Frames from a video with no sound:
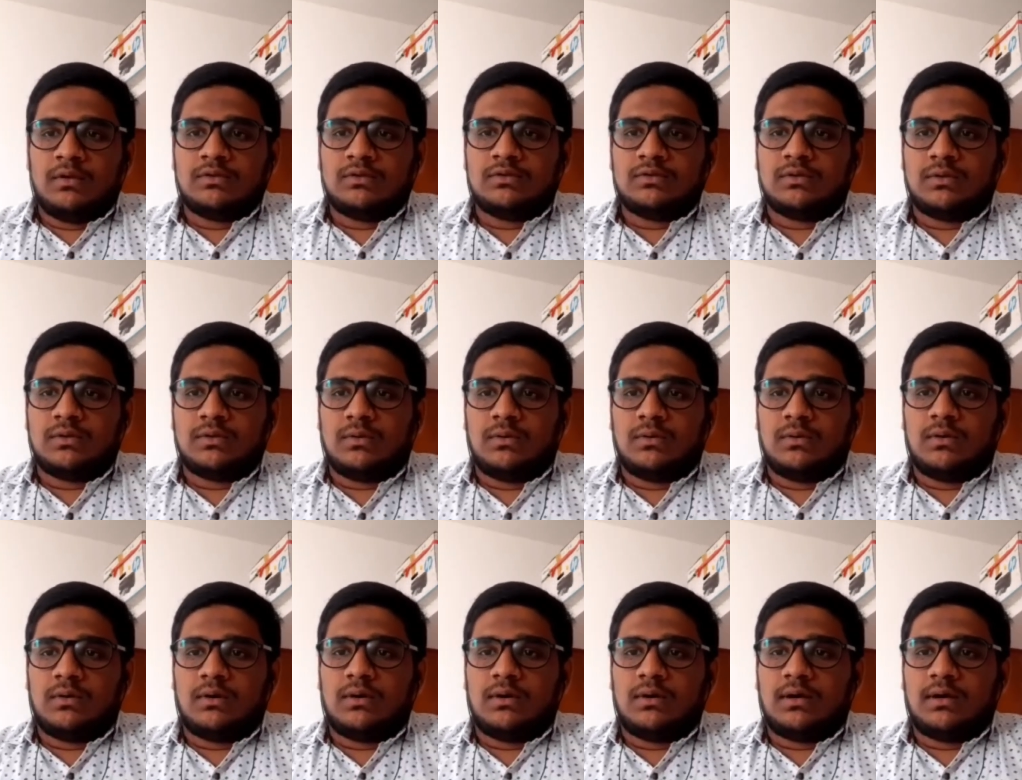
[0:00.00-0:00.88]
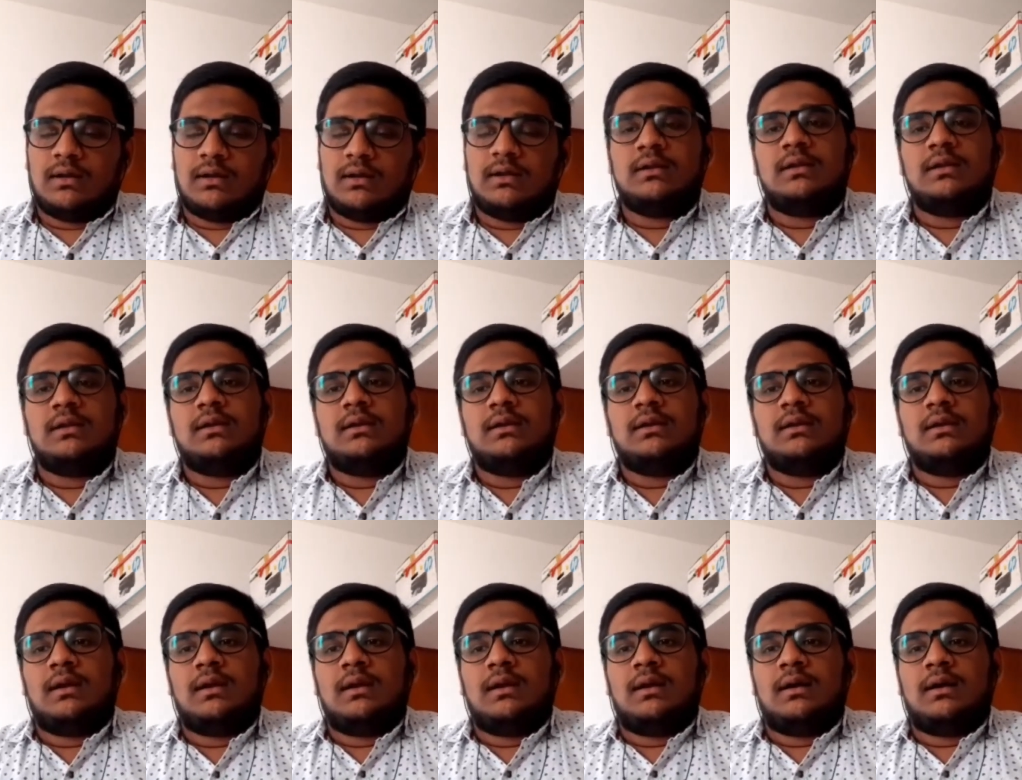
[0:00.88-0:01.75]
So
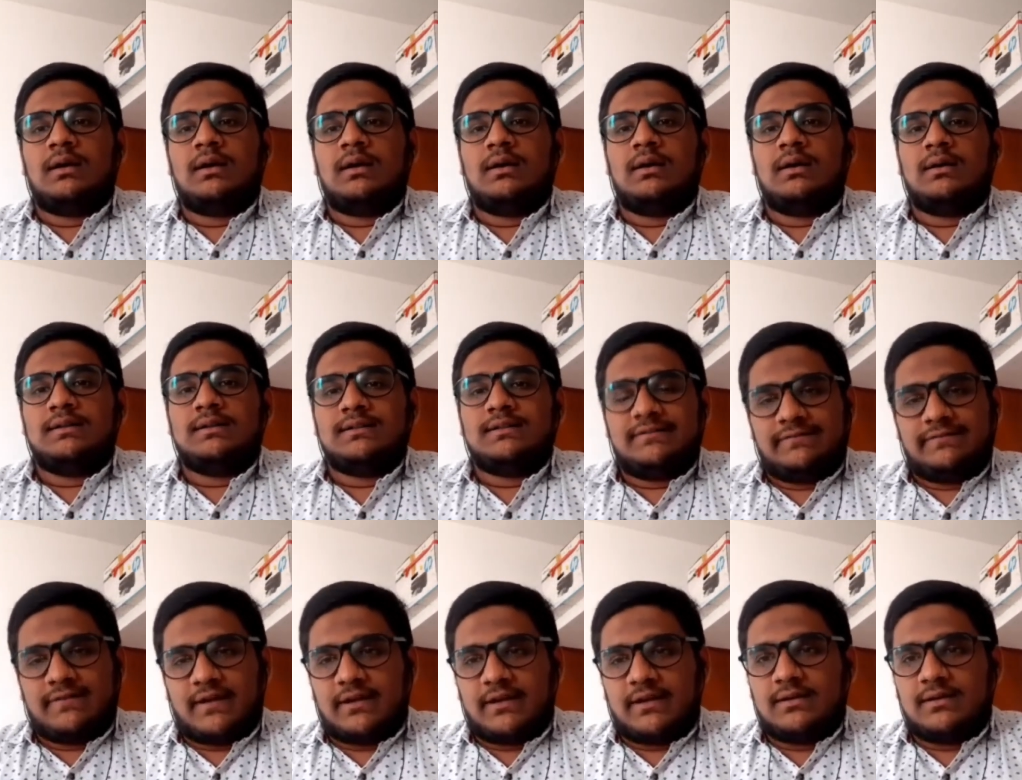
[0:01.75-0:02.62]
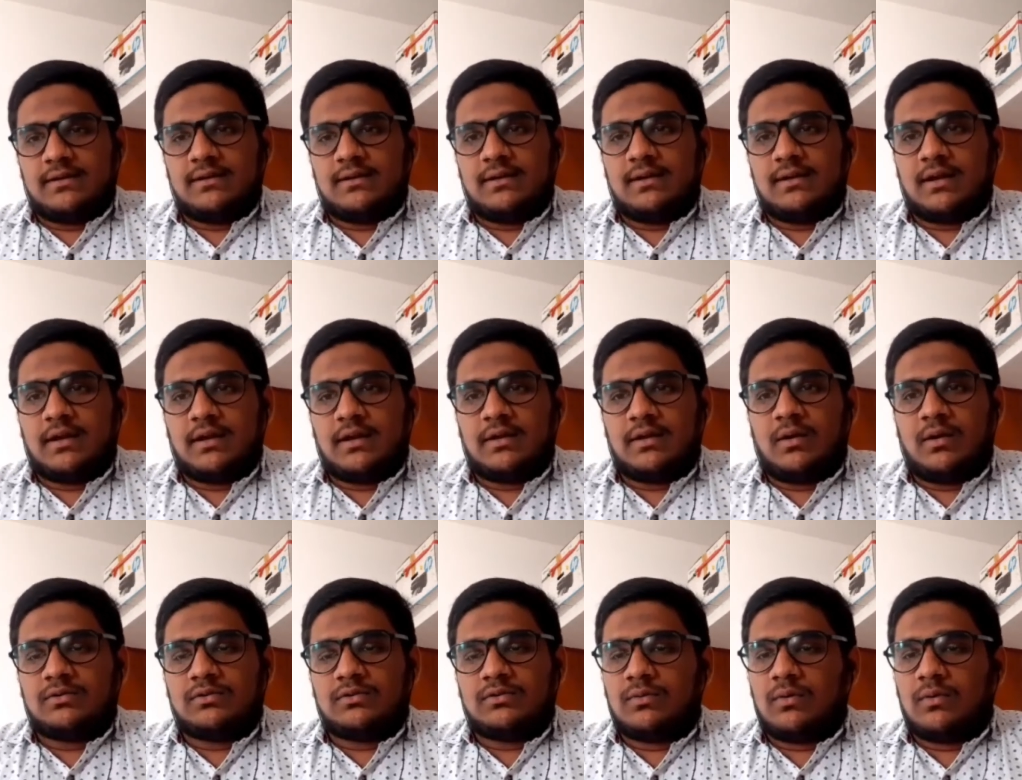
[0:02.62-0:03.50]
in the final, I
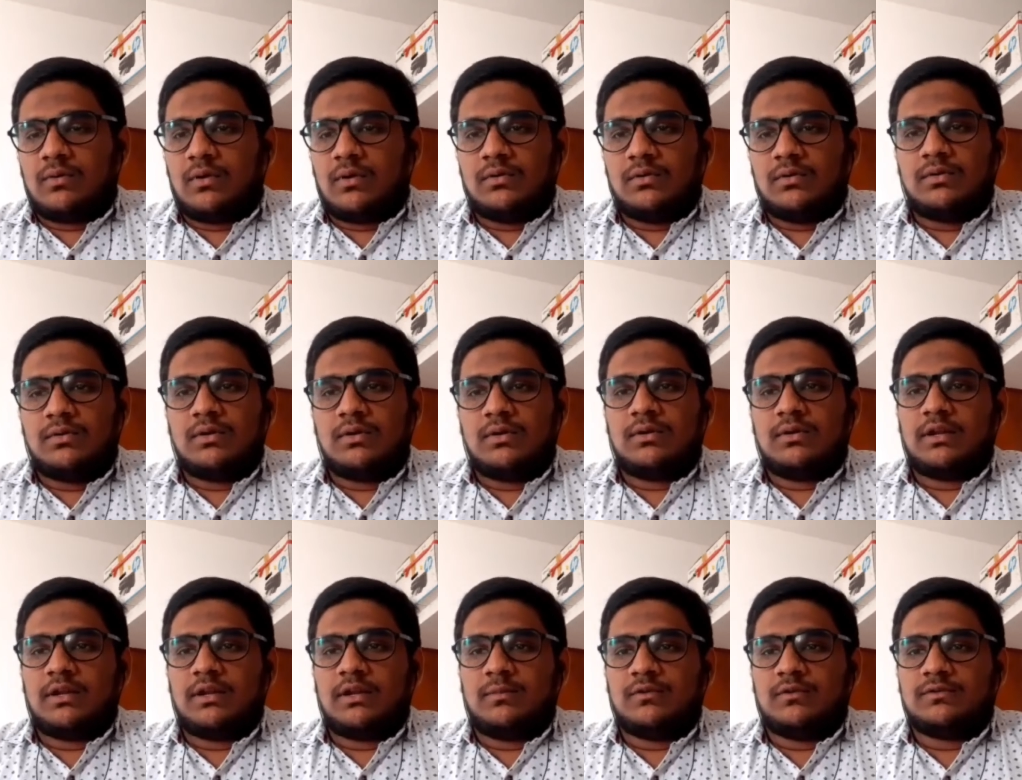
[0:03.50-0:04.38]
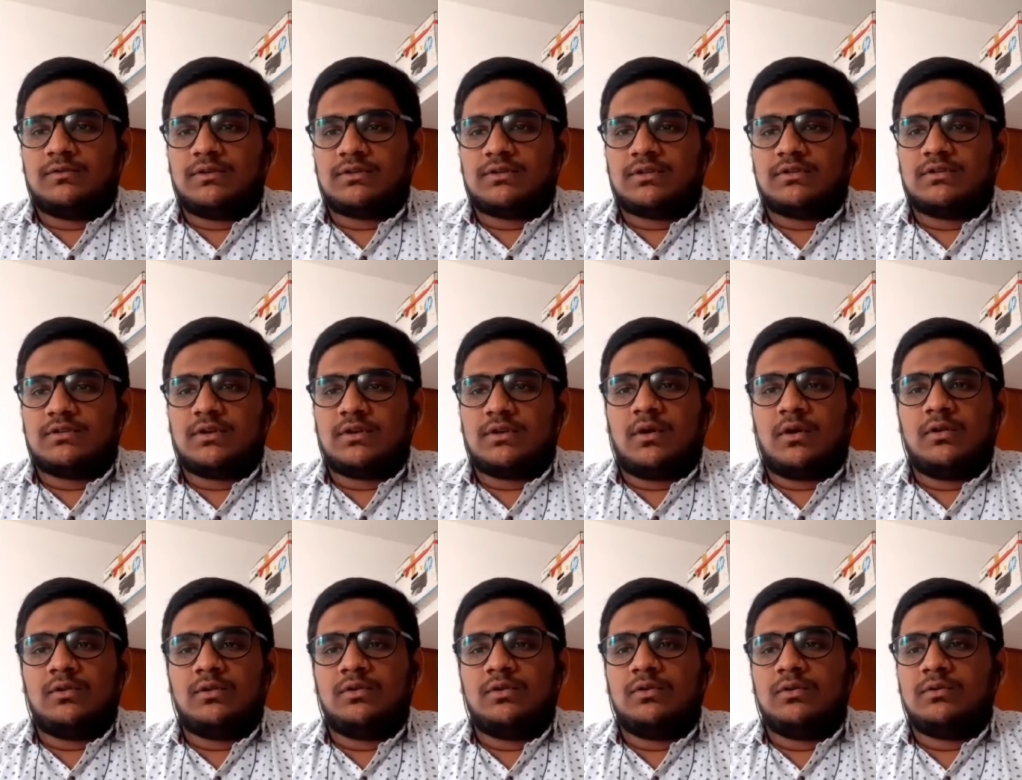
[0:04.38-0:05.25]
got through all the demo sessions and
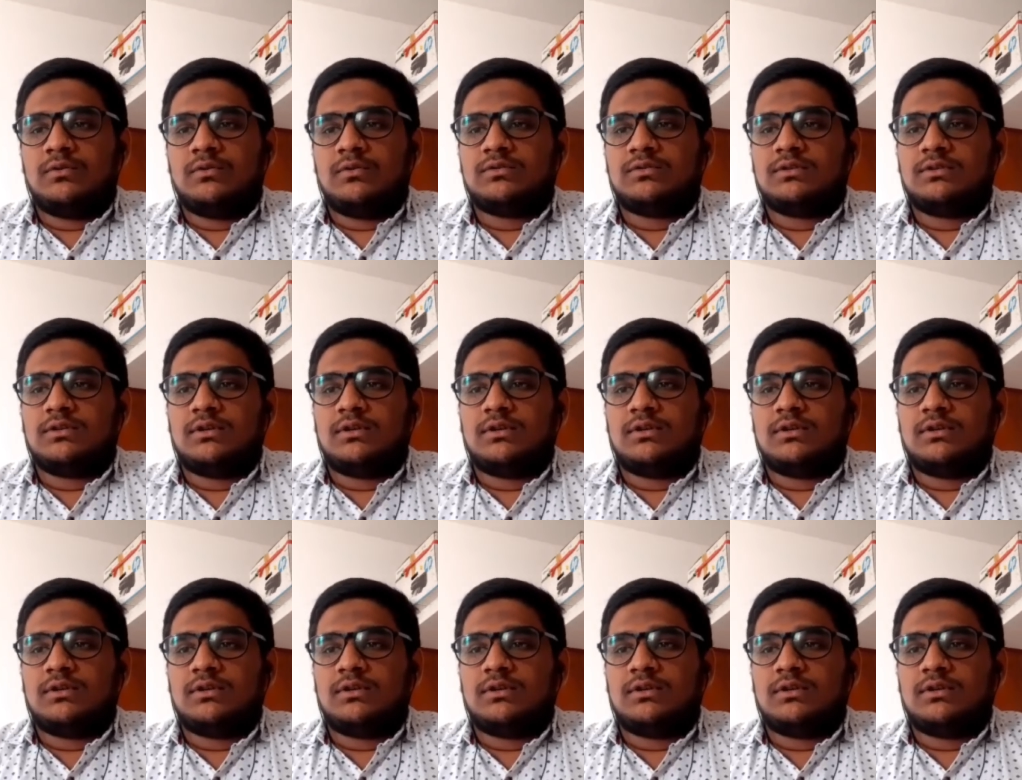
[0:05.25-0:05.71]
all those